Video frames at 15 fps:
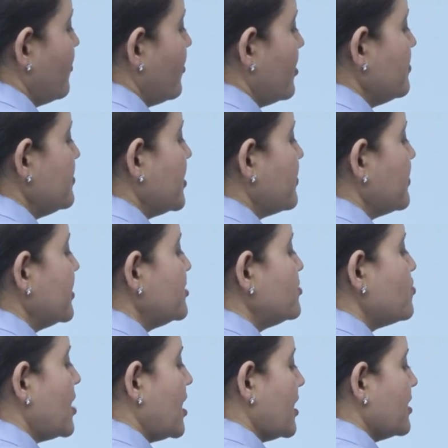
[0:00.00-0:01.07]
form number
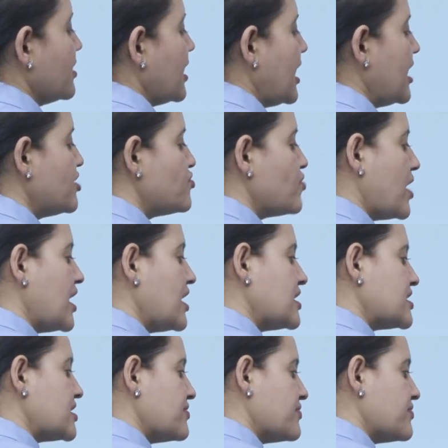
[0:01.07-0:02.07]
12 and 12 is